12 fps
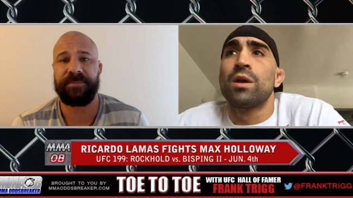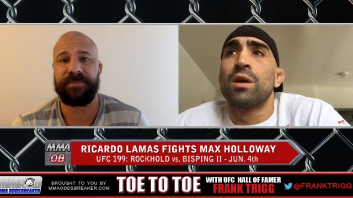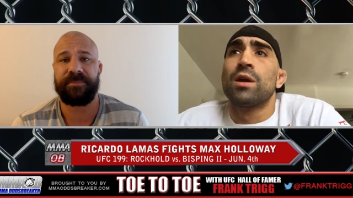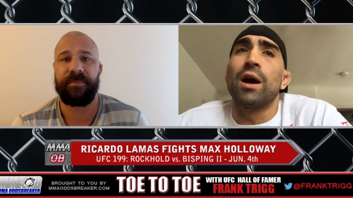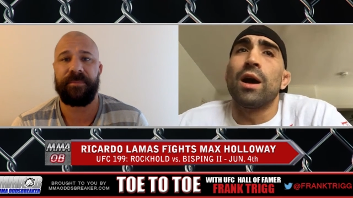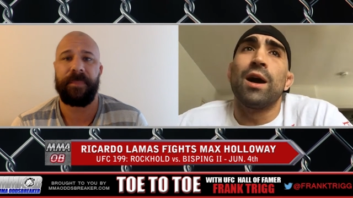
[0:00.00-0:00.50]

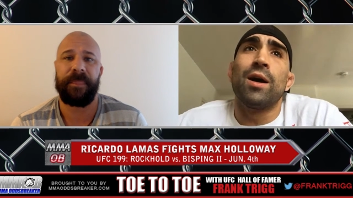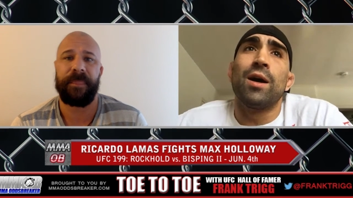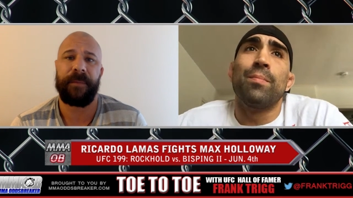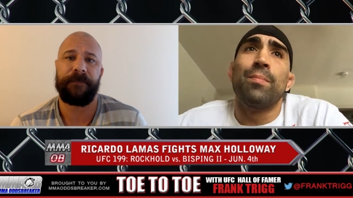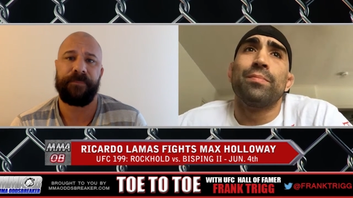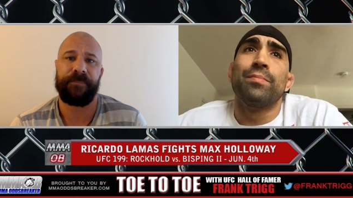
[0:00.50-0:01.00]

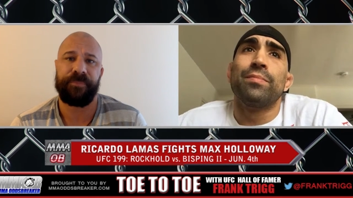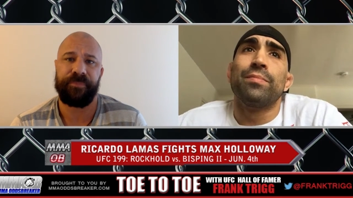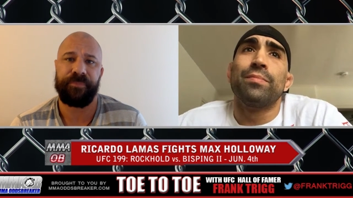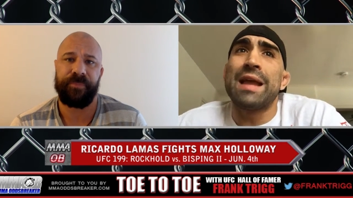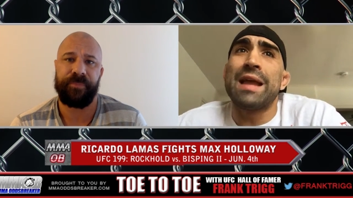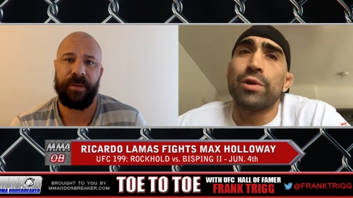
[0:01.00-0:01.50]
Speaker 1: Um,
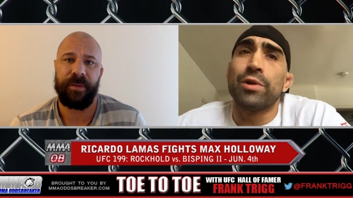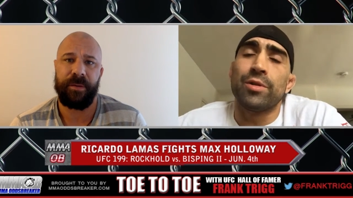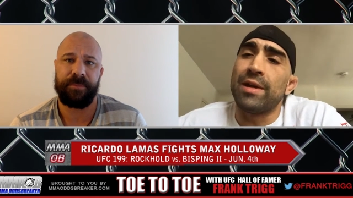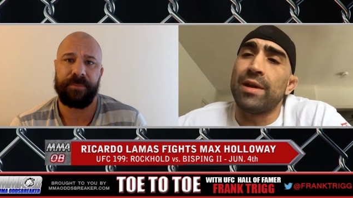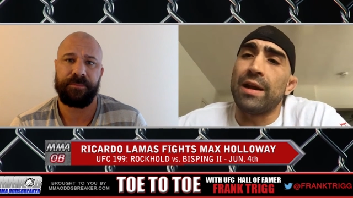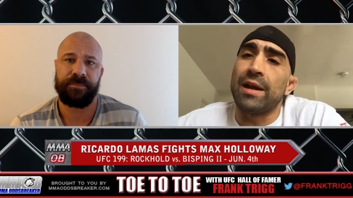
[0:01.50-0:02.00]
not really,
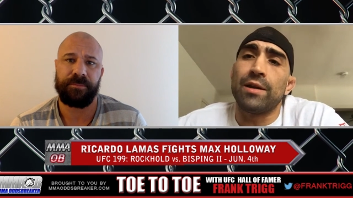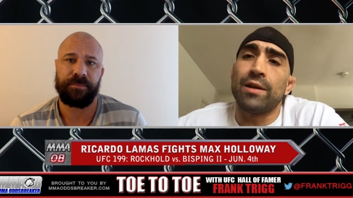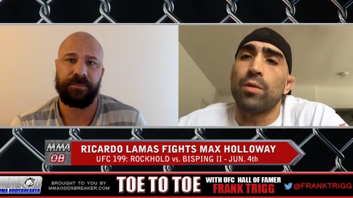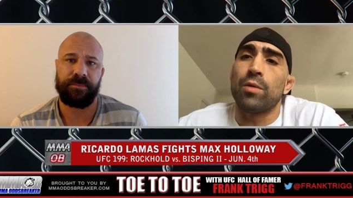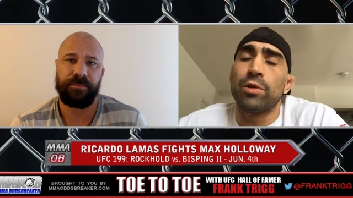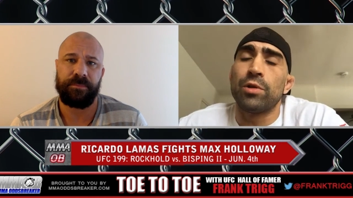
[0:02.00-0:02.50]
man. I, I
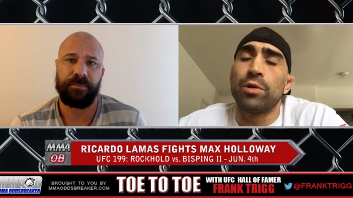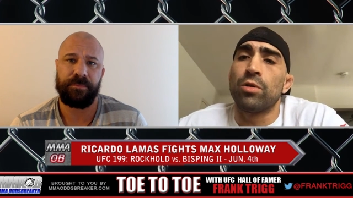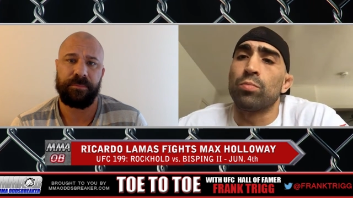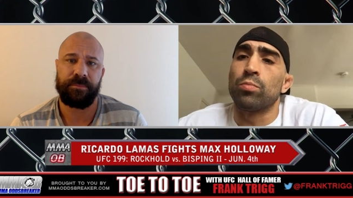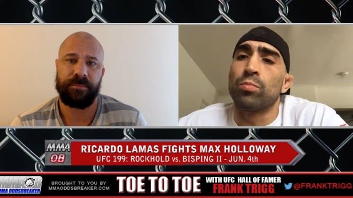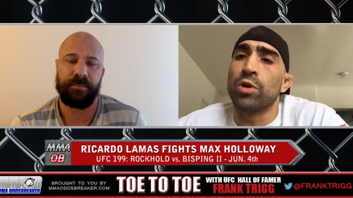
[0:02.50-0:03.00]
really don't
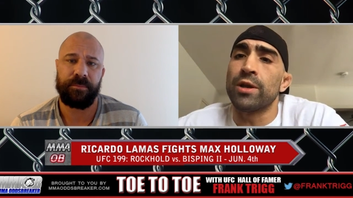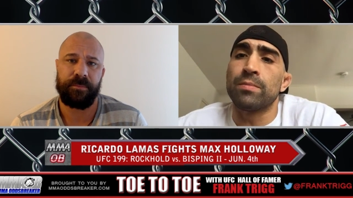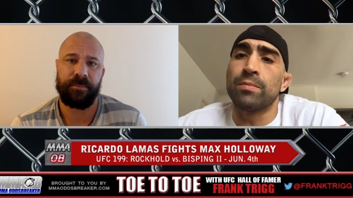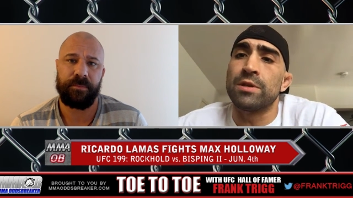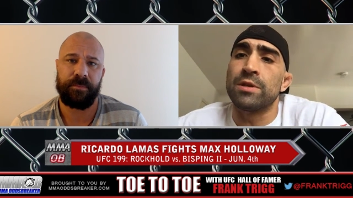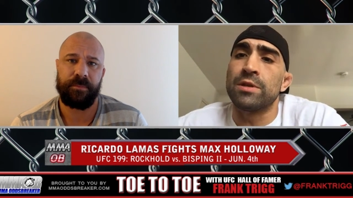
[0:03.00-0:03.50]
bring
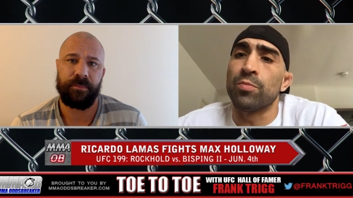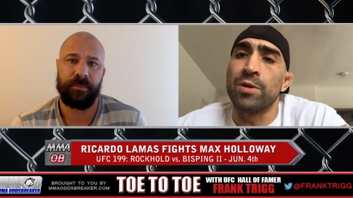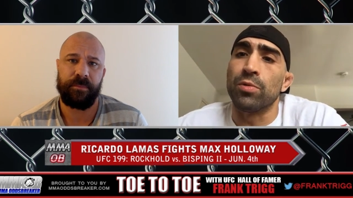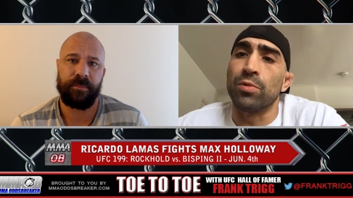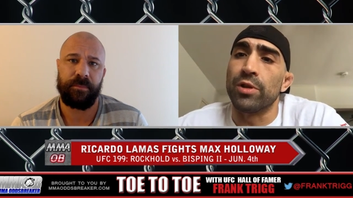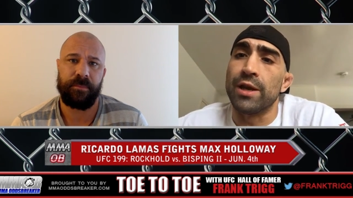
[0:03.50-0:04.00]
different
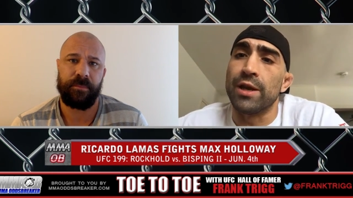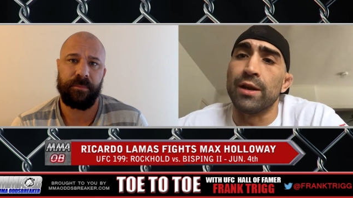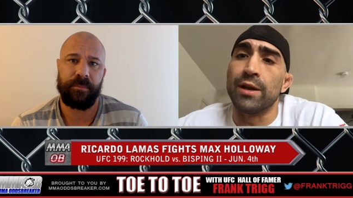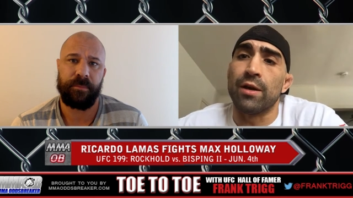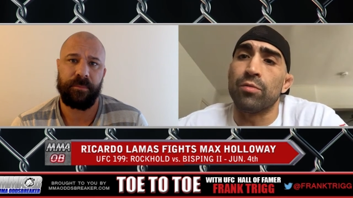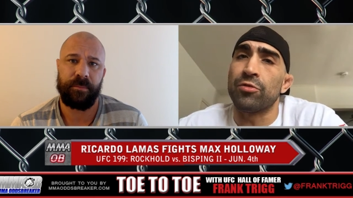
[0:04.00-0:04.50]
people in.
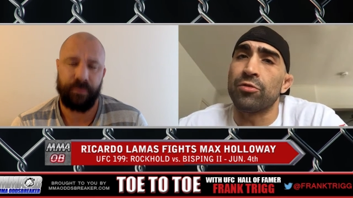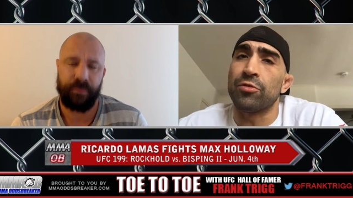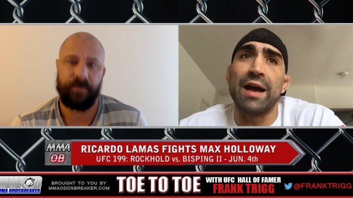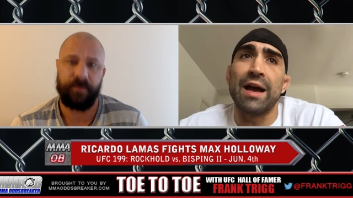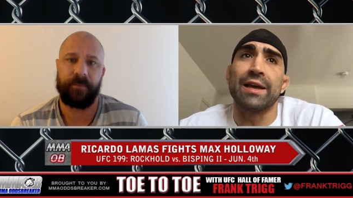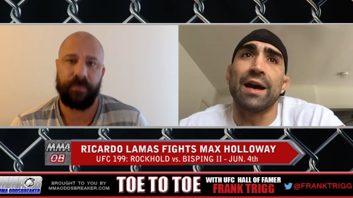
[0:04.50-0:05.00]
I don't
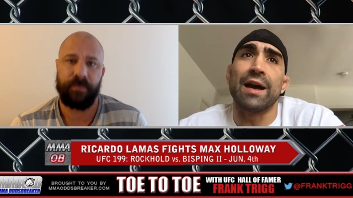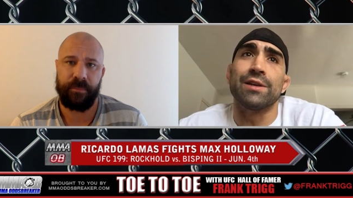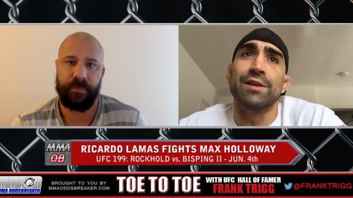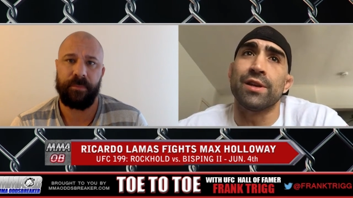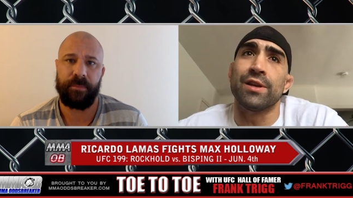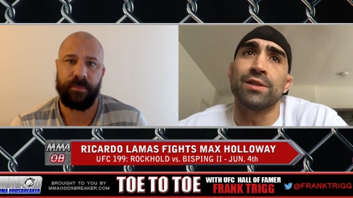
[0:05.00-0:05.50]
fly guys
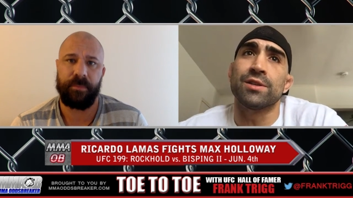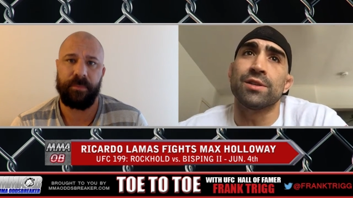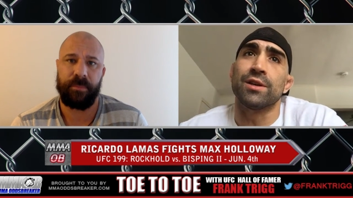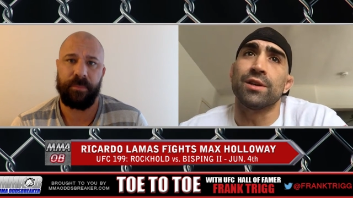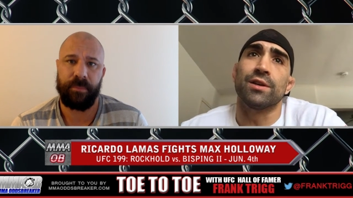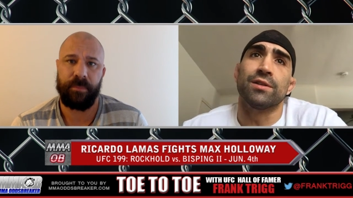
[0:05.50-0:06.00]
in to,
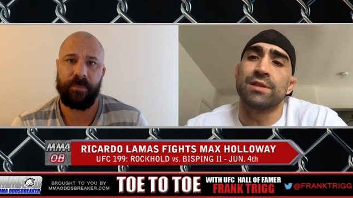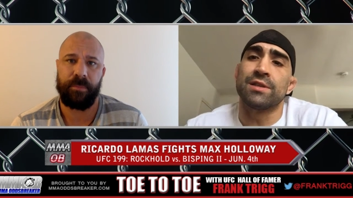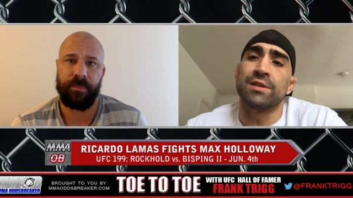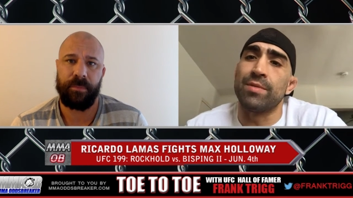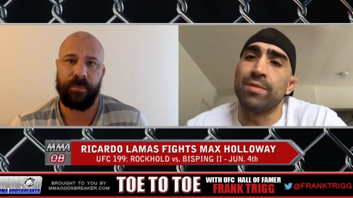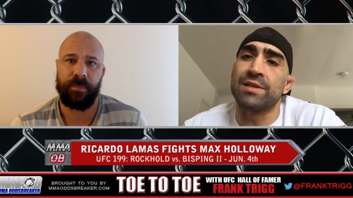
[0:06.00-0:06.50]
to
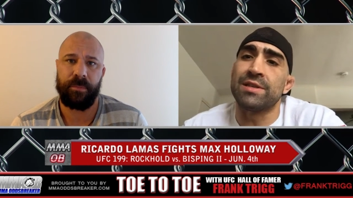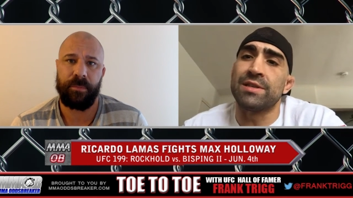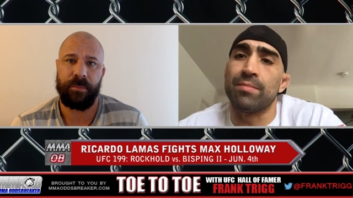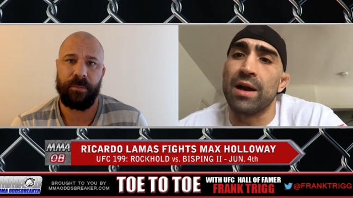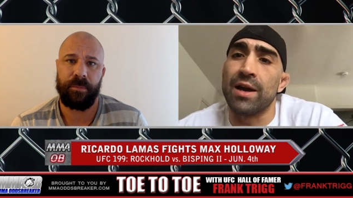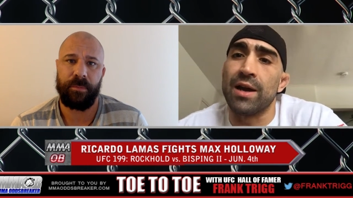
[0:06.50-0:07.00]
imitate
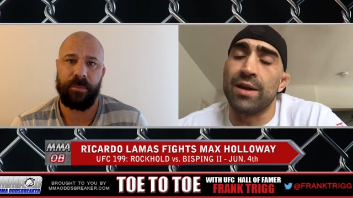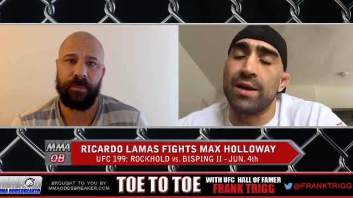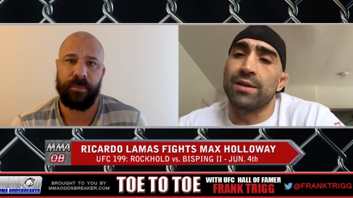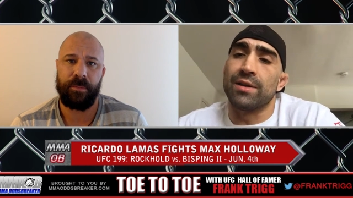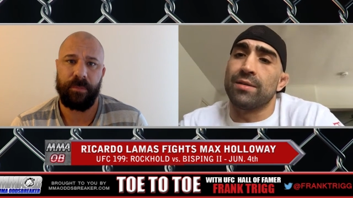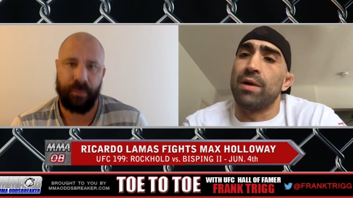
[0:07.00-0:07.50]
my
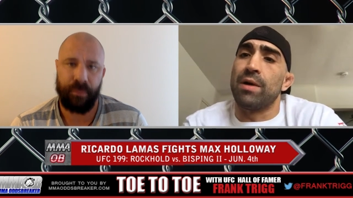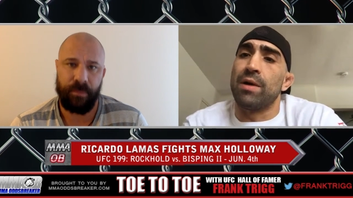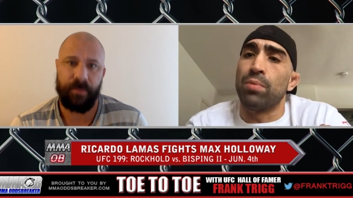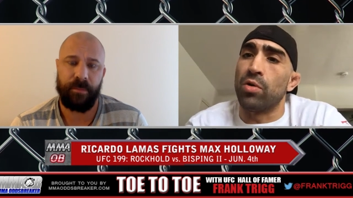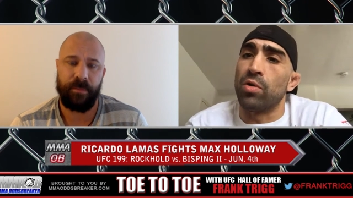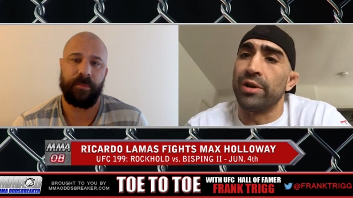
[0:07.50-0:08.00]
my
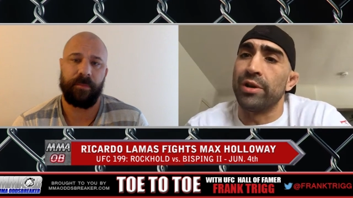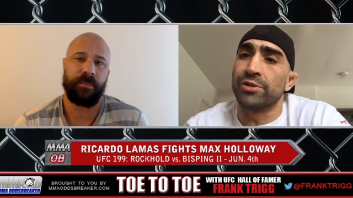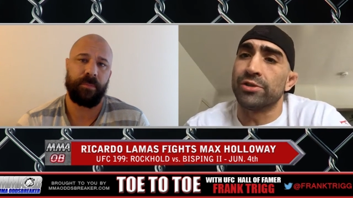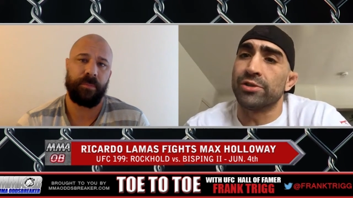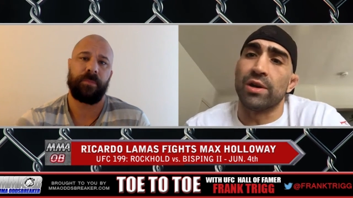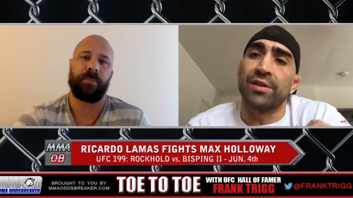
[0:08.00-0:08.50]
opponents or
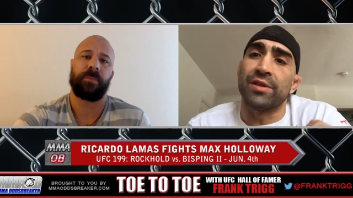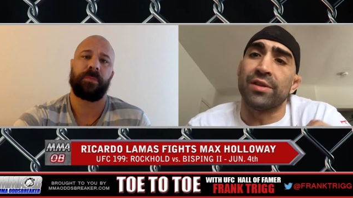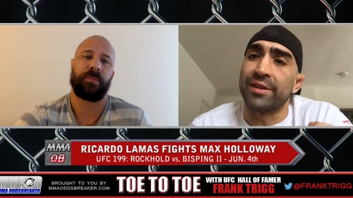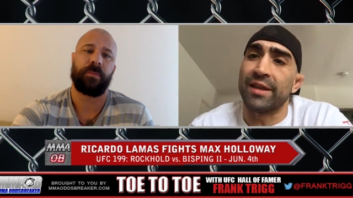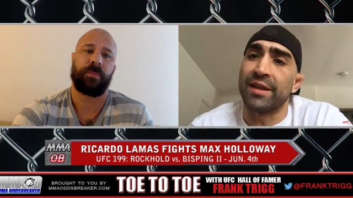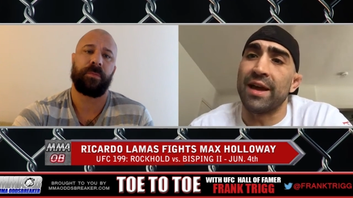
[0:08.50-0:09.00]
anything like
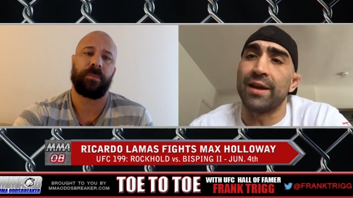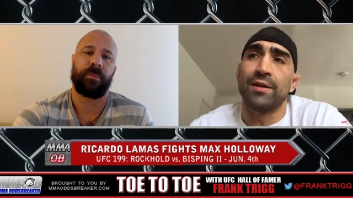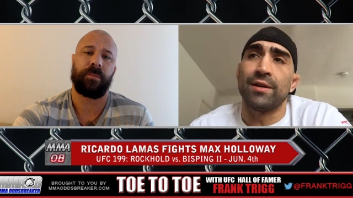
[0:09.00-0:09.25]
that.